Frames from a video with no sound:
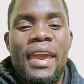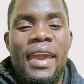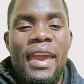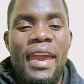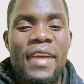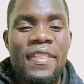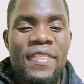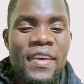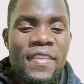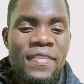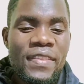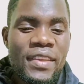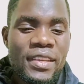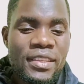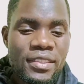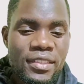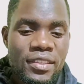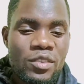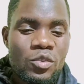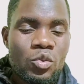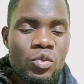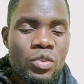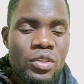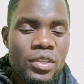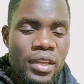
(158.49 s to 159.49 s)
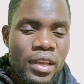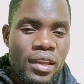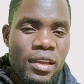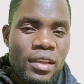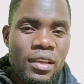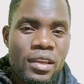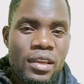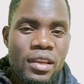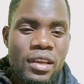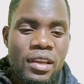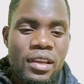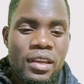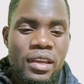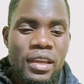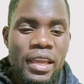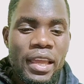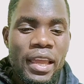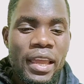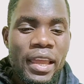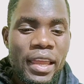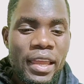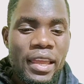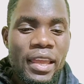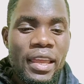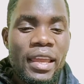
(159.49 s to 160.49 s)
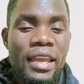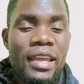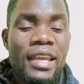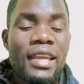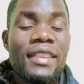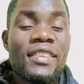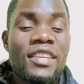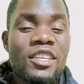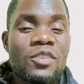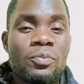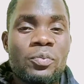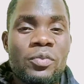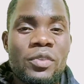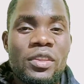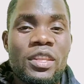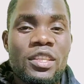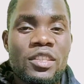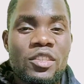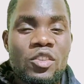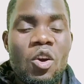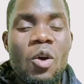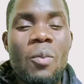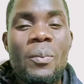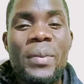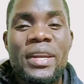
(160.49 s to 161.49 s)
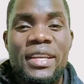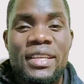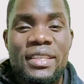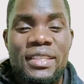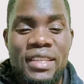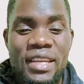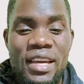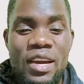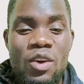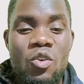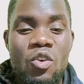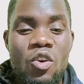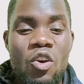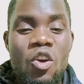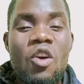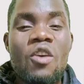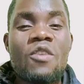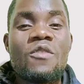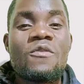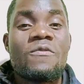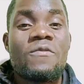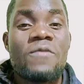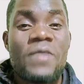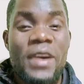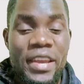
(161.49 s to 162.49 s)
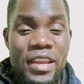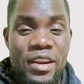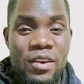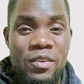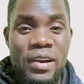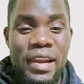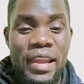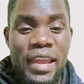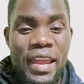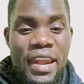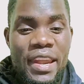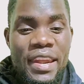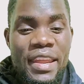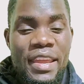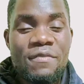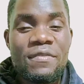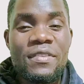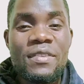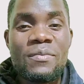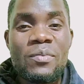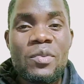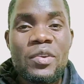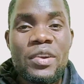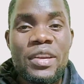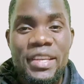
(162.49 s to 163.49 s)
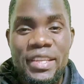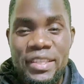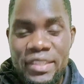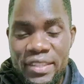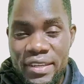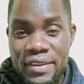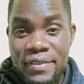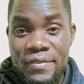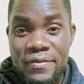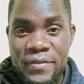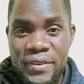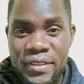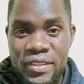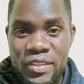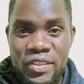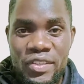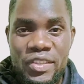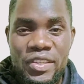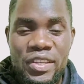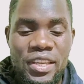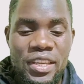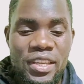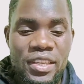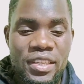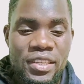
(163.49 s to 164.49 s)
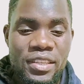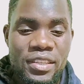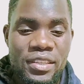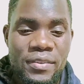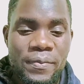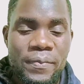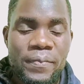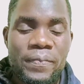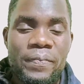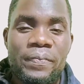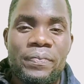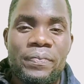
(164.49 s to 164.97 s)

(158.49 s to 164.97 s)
And then this user, this comment has now gone viral, and everybody is revisiting it.